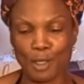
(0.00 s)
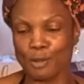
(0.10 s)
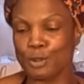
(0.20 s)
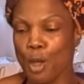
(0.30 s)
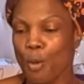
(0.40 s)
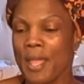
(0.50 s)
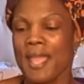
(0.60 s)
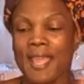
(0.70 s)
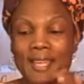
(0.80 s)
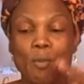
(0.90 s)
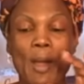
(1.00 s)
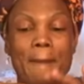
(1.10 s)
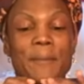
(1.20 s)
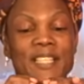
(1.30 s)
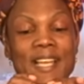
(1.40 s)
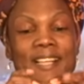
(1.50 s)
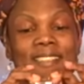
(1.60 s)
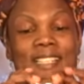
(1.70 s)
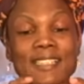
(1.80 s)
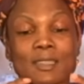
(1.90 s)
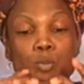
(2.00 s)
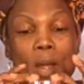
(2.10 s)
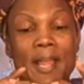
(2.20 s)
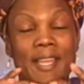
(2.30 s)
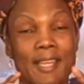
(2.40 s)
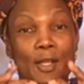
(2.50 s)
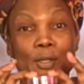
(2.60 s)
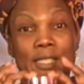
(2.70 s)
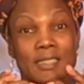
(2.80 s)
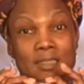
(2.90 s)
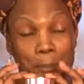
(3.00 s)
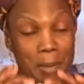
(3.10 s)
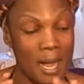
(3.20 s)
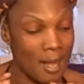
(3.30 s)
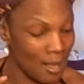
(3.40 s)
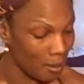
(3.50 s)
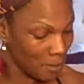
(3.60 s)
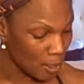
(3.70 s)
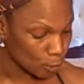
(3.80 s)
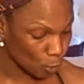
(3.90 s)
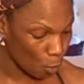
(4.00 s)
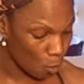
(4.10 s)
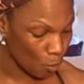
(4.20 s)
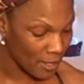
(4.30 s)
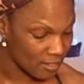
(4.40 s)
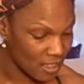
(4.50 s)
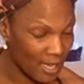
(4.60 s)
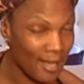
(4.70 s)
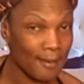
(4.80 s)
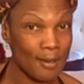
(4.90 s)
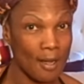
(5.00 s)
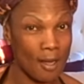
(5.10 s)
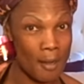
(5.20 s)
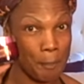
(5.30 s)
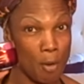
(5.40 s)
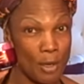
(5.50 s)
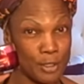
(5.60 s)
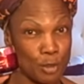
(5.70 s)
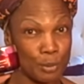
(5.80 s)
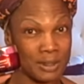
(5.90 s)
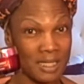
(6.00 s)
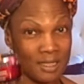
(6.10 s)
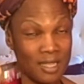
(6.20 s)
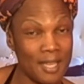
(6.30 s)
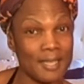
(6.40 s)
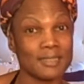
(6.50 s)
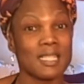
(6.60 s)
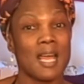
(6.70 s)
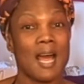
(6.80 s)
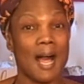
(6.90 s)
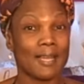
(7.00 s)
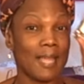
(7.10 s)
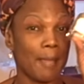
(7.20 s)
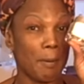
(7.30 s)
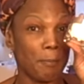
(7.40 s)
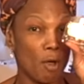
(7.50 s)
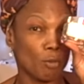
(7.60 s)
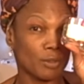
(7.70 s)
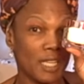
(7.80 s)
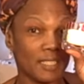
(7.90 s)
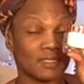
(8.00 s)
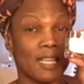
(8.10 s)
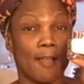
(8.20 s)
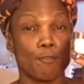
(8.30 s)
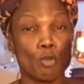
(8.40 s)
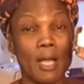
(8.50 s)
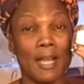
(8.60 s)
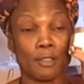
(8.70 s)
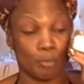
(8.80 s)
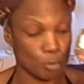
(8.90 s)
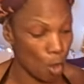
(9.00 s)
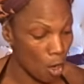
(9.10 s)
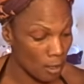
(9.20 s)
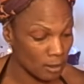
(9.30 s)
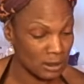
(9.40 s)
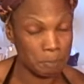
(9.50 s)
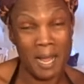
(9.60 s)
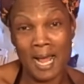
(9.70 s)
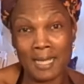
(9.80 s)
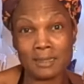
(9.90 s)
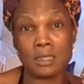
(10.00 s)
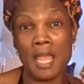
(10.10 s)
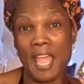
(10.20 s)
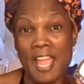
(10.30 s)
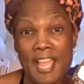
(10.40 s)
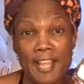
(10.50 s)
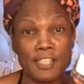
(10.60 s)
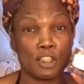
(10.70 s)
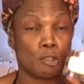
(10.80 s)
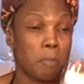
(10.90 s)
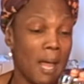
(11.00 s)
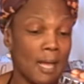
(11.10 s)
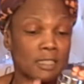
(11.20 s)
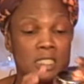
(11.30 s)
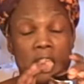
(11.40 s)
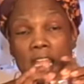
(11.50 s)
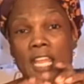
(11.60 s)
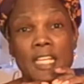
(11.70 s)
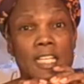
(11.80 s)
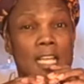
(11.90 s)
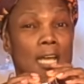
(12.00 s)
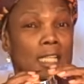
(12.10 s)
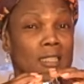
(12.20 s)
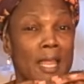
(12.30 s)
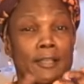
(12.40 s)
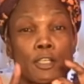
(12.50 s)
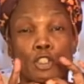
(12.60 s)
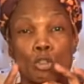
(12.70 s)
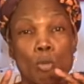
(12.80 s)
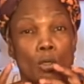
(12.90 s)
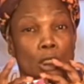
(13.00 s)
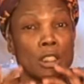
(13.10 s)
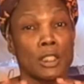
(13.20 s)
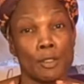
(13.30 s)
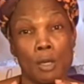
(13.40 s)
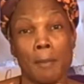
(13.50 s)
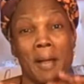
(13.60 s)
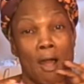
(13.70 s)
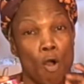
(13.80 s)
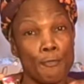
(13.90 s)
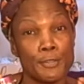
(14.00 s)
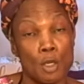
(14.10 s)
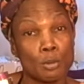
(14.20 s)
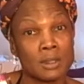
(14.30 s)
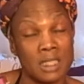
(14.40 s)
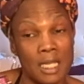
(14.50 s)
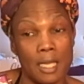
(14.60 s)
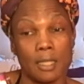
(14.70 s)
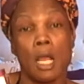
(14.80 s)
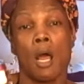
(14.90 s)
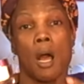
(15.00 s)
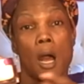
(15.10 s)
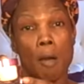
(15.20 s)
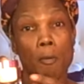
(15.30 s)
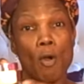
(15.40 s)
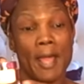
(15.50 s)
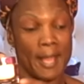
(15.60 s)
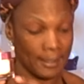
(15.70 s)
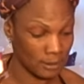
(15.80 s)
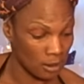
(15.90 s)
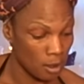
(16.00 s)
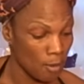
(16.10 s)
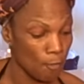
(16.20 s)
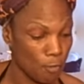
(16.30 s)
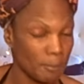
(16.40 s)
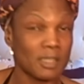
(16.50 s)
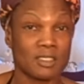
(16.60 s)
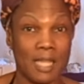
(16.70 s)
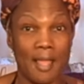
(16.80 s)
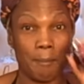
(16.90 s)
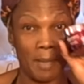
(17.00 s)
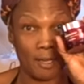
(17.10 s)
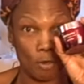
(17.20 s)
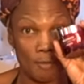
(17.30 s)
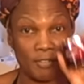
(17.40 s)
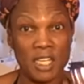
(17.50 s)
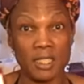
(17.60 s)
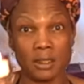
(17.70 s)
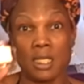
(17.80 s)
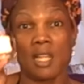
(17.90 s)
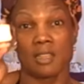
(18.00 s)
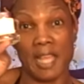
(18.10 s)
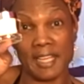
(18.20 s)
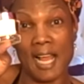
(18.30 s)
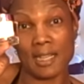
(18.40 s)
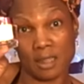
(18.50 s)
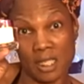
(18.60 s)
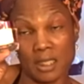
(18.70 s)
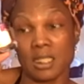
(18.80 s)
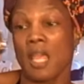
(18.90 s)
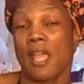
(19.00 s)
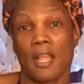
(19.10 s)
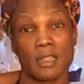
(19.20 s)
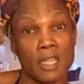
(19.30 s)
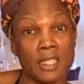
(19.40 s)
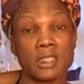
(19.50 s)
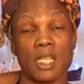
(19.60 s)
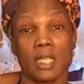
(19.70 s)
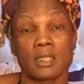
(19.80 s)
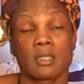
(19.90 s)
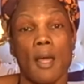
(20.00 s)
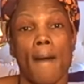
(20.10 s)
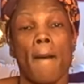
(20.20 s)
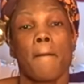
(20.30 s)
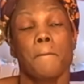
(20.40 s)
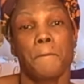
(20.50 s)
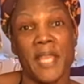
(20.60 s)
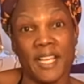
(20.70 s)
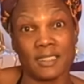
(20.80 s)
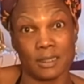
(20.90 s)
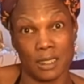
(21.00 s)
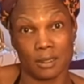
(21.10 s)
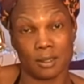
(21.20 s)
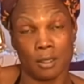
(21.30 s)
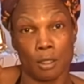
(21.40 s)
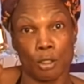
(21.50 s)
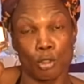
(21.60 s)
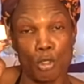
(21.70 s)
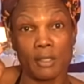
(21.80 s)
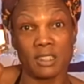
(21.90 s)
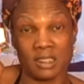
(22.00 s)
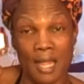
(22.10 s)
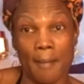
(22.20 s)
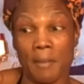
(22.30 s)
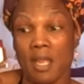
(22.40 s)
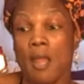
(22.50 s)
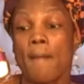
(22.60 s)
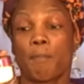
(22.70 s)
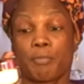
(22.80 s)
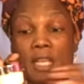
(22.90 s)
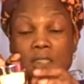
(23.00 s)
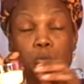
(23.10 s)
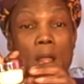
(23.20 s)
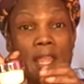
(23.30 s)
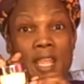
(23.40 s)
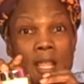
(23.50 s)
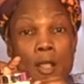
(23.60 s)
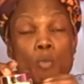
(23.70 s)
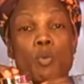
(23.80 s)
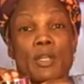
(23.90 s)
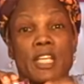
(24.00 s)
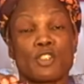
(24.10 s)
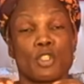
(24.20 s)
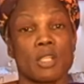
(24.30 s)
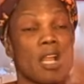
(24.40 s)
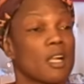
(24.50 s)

So anyway, but yeah, this right here is the bomb. So, and then upon using this, I came upon this. Now, if you got dark spots, age spots, any kind of thing that you want to clear up off your skin, I'm going to ask from the same maker of this, they got this. And this is the business. Do you understand me? This right here will get you there,